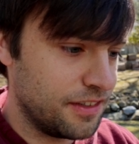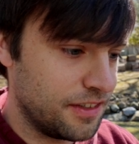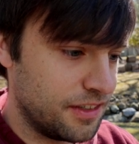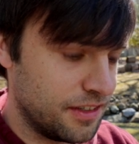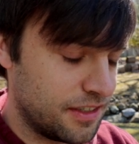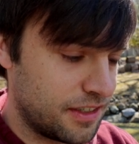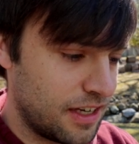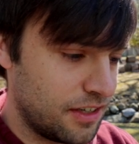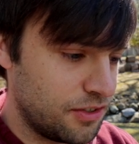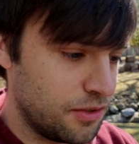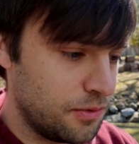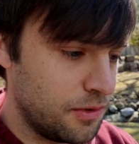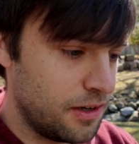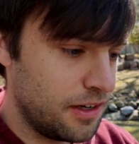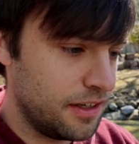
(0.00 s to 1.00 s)

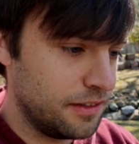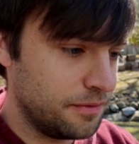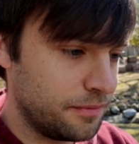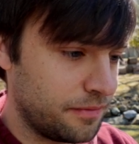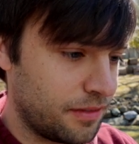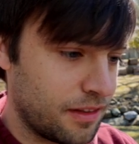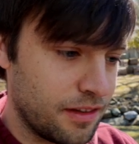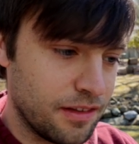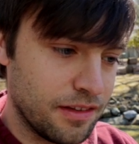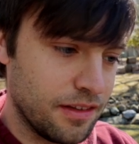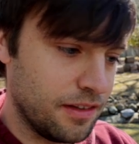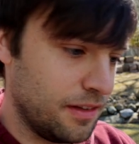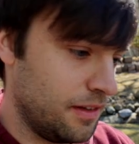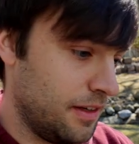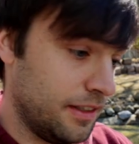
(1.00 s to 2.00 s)
Saskatchewan.
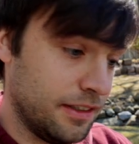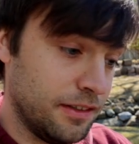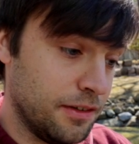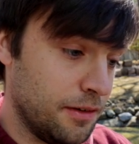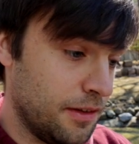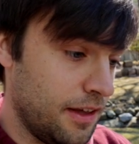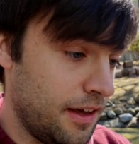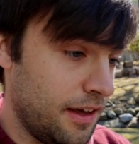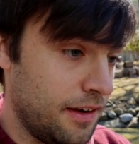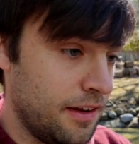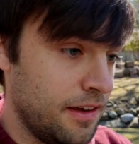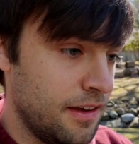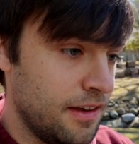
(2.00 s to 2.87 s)
I didn't know that.